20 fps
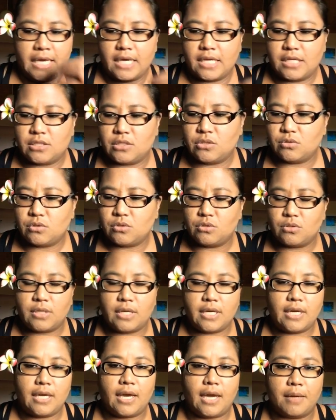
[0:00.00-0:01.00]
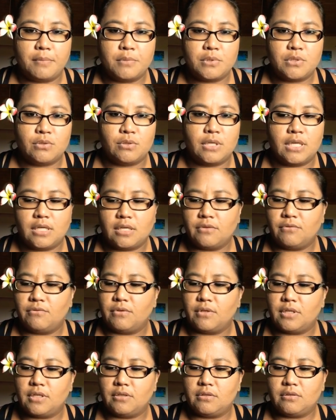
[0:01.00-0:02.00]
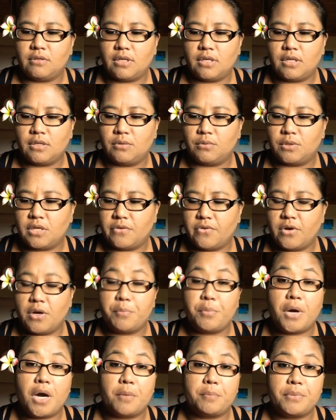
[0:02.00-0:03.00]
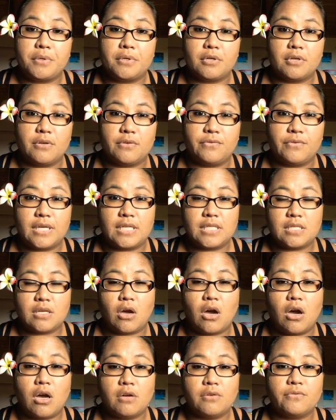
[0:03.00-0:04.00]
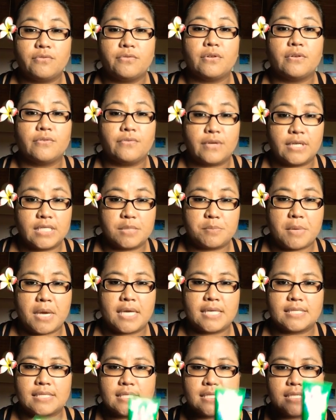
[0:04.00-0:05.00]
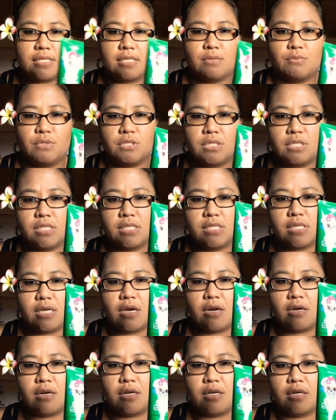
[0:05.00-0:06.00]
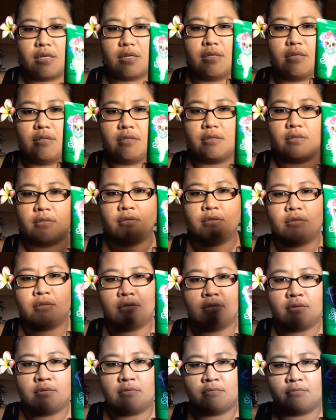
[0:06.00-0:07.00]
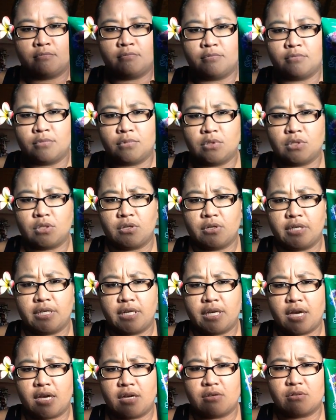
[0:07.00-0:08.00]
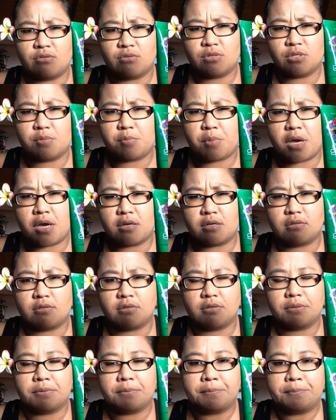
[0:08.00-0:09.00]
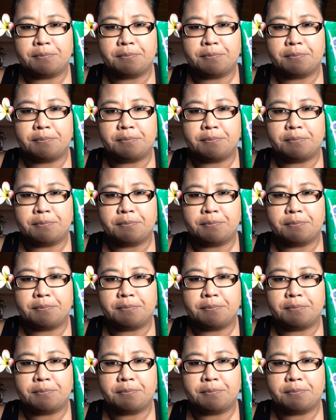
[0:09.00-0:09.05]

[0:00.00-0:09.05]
And so today I'm doing a video on one of our popular face-off face masks, which is our, Cackle Spackle.